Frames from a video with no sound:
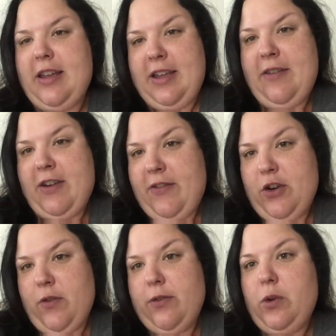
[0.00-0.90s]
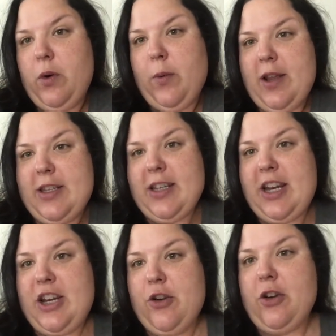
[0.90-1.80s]
even if you're a Florida
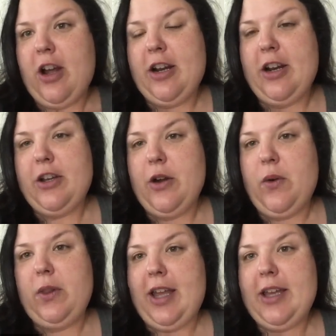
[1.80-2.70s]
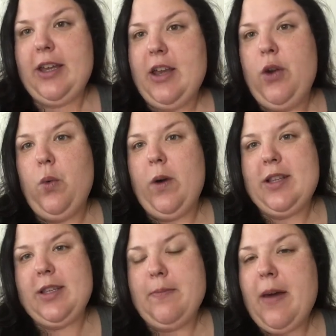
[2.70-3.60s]
resident, you're not going to go like
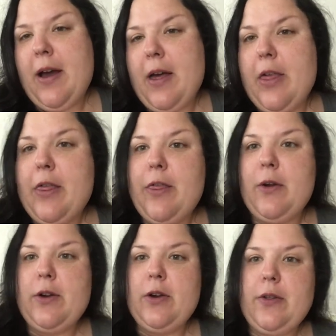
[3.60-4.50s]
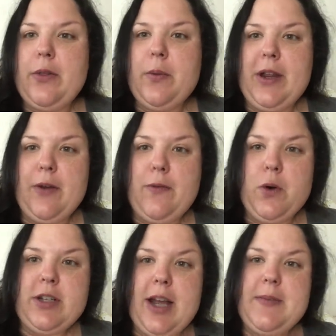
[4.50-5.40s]
once a month or 3 or
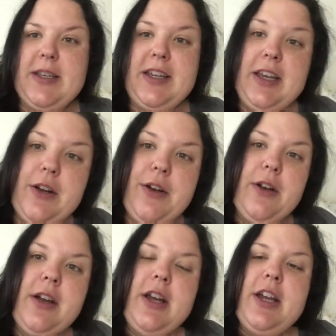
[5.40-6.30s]
4 times a year,